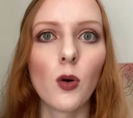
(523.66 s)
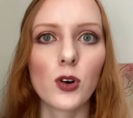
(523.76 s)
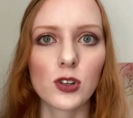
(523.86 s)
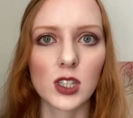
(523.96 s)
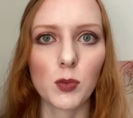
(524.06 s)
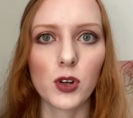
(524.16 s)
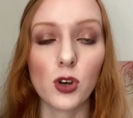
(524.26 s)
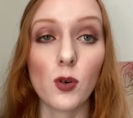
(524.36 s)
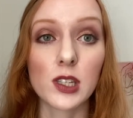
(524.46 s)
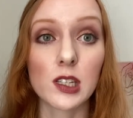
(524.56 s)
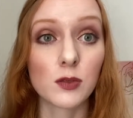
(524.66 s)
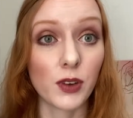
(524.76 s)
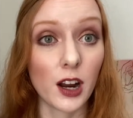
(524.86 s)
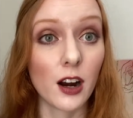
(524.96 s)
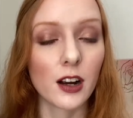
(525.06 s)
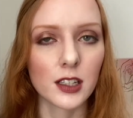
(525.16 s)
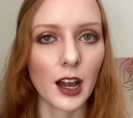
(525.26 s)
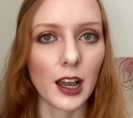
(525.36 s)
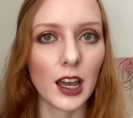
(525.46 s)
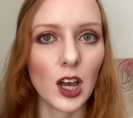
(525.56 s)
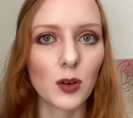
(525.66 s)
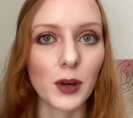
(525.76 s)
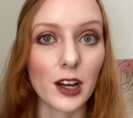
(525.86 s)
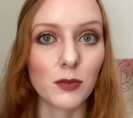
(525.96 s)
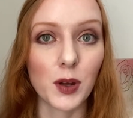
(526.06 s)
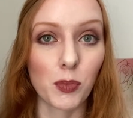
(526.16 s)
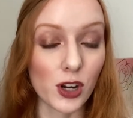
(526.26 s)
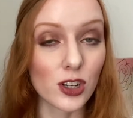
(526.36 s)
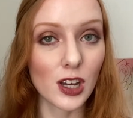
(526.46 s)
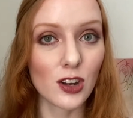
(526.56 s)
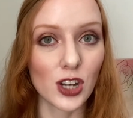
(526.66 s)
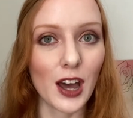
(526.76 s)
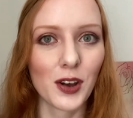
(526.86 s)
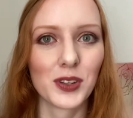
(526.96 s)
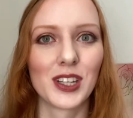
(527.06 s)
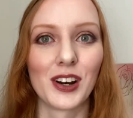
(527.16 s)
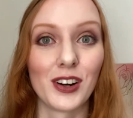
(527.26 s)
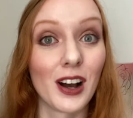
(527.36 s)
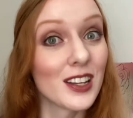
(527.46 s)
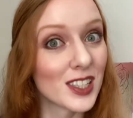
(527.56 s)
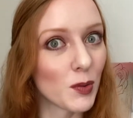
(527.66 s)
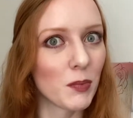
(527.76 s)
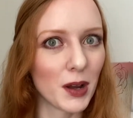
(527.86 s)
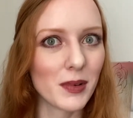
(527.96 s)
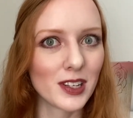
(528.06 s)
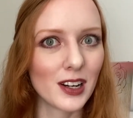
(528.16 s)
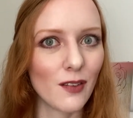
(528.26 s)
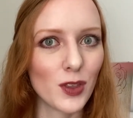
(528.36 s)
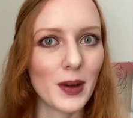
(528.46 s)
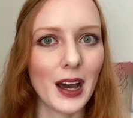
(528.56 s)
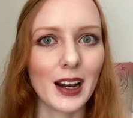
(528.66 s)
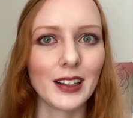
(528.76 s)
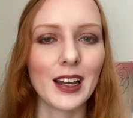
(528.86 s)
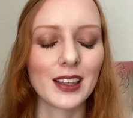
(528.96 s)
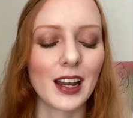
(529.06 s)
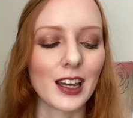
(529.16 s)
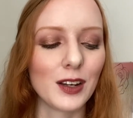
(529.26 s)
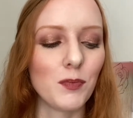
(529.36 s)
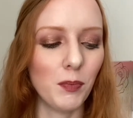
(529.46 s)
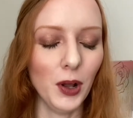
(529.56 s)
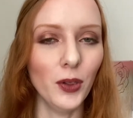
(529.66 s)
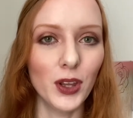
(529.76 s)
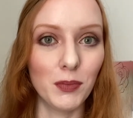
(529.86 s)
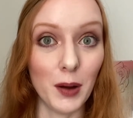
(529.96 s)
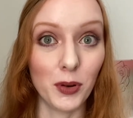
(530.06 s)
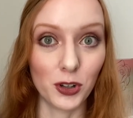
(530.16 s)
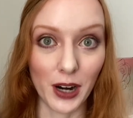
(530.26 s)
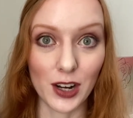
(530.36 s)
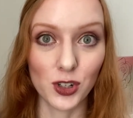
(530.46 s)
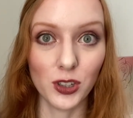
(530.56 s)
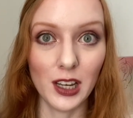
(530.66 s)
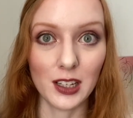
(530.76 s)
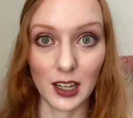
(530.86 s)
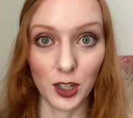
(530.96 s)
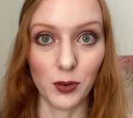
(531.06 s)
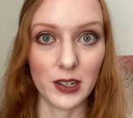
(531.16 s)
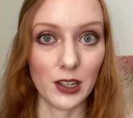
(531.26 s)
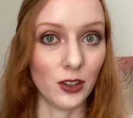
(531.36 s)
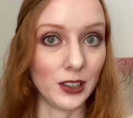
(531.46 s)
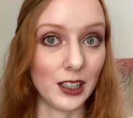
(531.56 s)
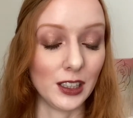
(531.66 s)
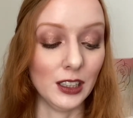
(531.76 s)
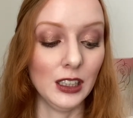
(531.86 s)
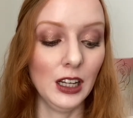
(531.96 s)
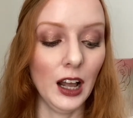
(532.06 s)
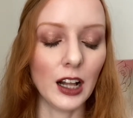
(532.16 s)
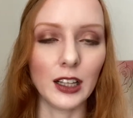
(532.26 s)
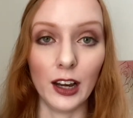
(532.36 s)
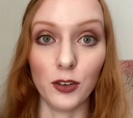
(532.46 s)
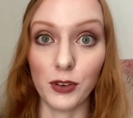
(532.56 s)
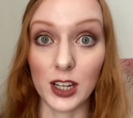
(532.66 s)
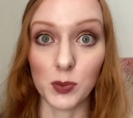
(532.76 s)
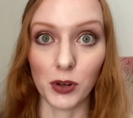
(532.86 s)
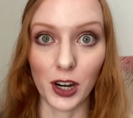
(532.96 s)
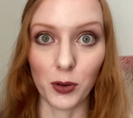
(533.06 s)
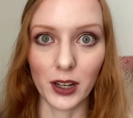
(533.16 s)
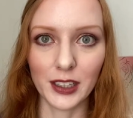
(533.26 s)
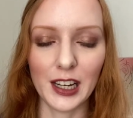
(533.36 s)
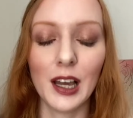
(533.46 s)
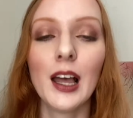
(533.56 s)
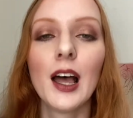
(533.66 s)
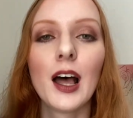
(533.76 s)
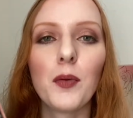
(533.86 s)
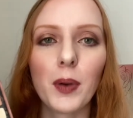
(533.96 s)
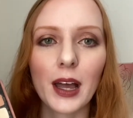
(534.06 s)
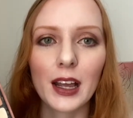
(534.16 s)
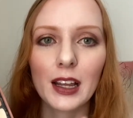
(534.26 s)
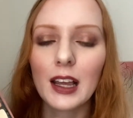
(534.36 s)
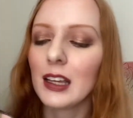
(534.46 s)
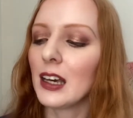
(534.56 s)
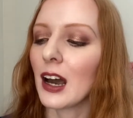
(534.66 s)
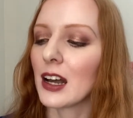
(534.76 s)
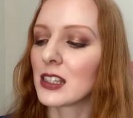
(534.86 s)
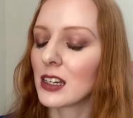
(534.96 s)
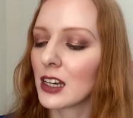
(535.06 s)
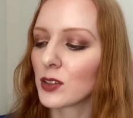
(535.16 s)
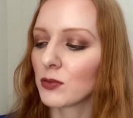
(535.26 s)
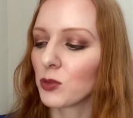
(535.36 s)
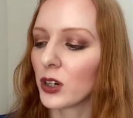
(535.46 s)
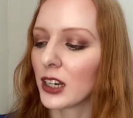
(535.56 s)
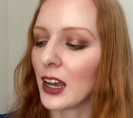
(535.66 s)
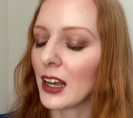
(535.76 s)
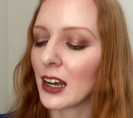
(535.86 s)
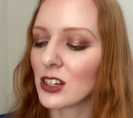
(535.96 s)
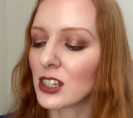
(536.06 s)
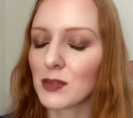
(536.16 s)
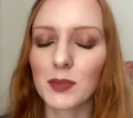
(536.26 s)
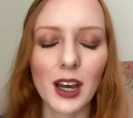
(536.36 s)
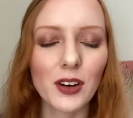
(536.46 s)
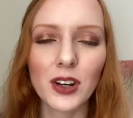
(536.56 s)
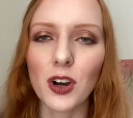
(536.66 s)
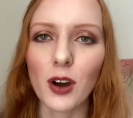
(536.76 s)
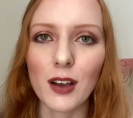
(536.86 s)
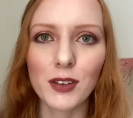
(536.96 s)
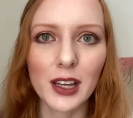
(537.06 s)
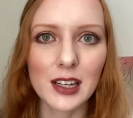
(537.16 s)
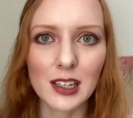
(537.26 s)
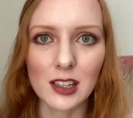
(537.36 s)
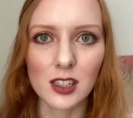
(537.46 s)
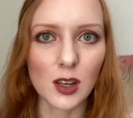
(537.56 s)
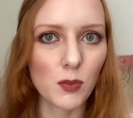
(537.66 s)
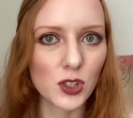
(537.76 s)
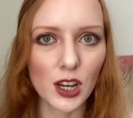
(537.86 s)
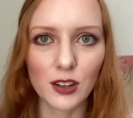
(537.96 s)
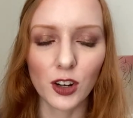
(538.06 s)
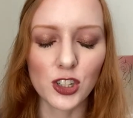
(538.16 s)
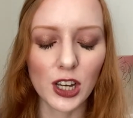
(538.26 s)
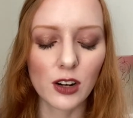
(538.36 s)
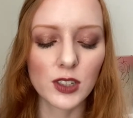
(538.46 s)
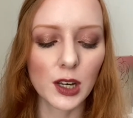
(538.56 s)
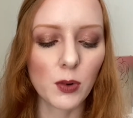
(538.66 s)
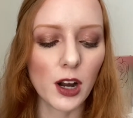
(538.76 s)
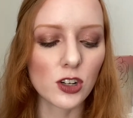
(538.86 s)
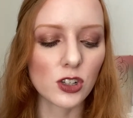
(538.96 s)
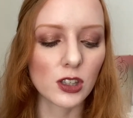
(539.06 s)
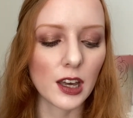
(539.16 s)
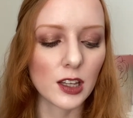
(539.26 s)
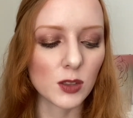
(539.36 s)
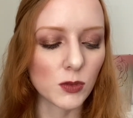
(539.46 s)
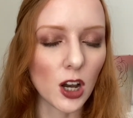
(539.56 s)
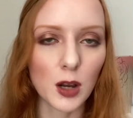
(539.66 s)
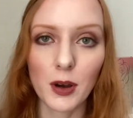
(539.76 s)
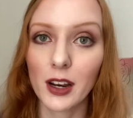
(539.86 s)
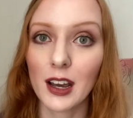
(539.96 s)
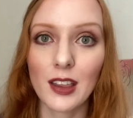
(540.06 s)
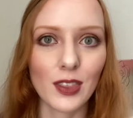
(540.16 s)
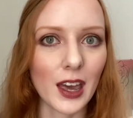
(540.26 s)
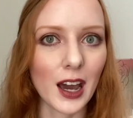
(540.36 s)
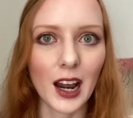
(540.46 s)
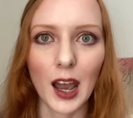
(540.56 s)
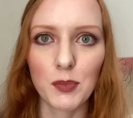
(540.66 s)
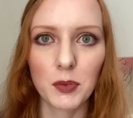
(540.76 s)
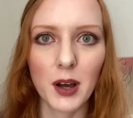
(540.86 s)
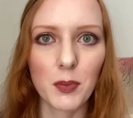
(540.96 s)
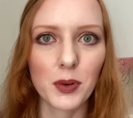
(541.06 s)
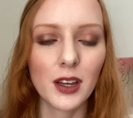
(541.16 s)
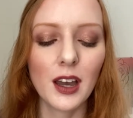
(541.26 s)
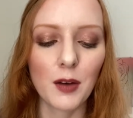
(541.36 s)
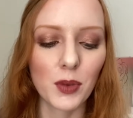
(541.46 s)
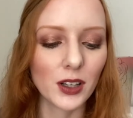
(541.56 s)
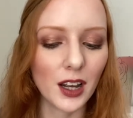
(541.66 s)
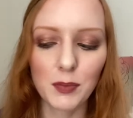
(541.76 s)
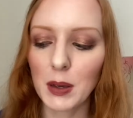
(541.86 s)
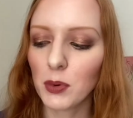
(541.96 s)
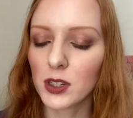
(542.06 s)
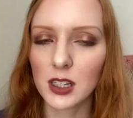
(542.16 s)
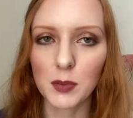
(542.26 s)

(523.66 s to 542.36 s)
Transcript: Which is someone who is as fair as I am, I appreciate shadows that are not super pigmented off the bat. I like that I can build them up gradually because otherwise it looks like a clown face pretty quickly. But yeah, it's a nice one. And I don't know. I feel like I said some channels I watch, they talk about it and they kind of hype them up. But a lot of people tend to